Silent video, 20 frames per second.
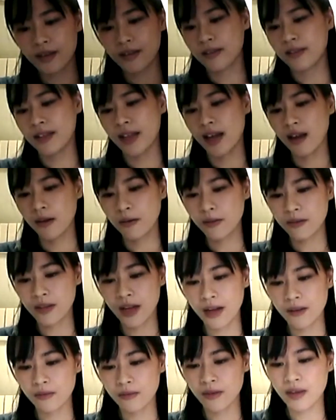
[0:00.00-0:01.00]
Now
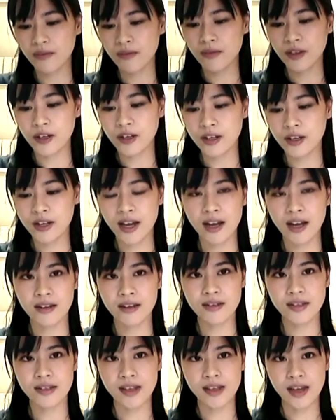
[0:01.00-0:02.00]
that we've learned how
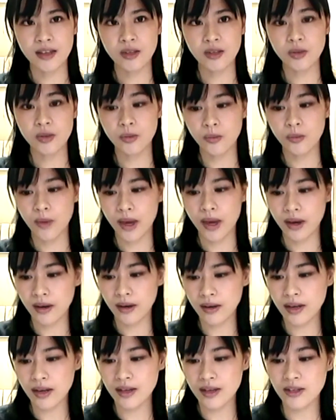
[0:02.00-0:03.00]
to say to
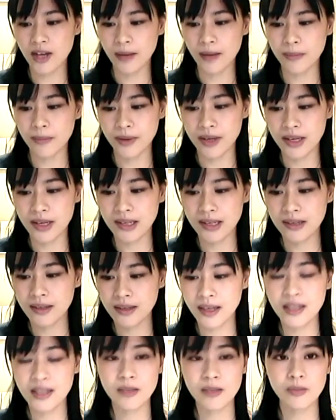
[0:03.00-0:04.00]
wear in Japanese,
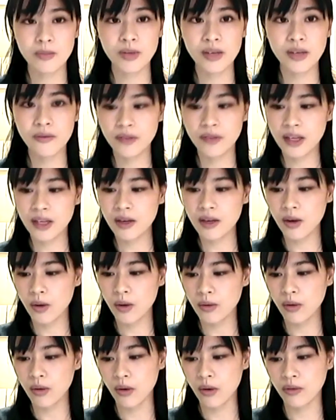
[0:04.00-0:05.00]
let's briefly
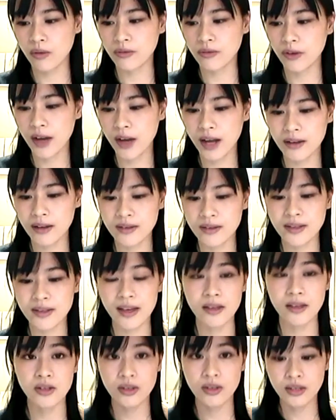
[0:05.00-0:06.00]
go over how to
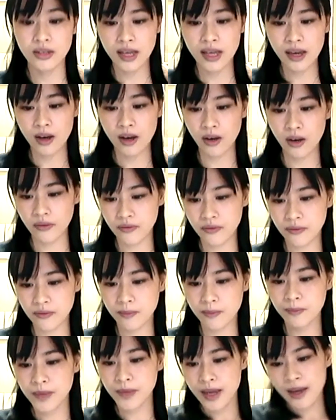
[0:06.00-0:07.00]
say to take off.
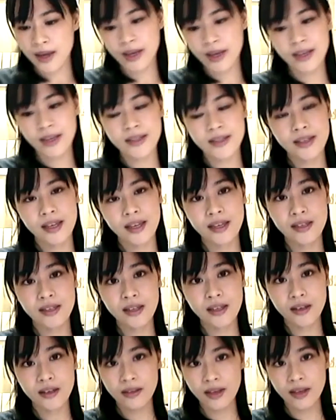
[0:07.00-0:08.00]
It's
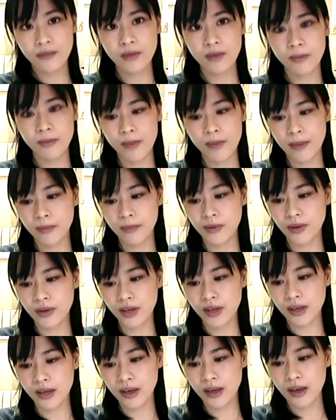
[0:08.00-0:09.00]
easier than
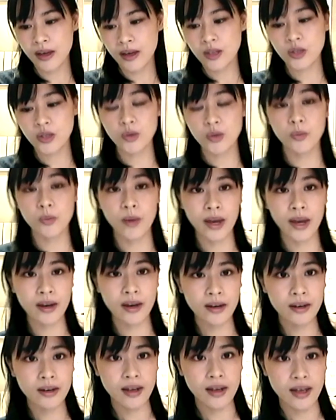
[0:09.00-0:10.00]
remembering to
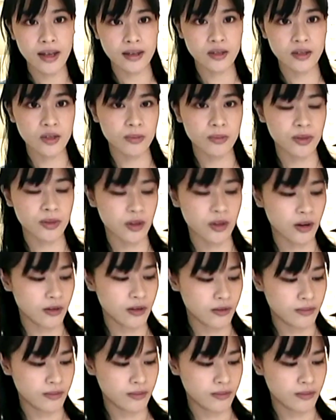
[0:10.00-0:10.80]
wear and to put on.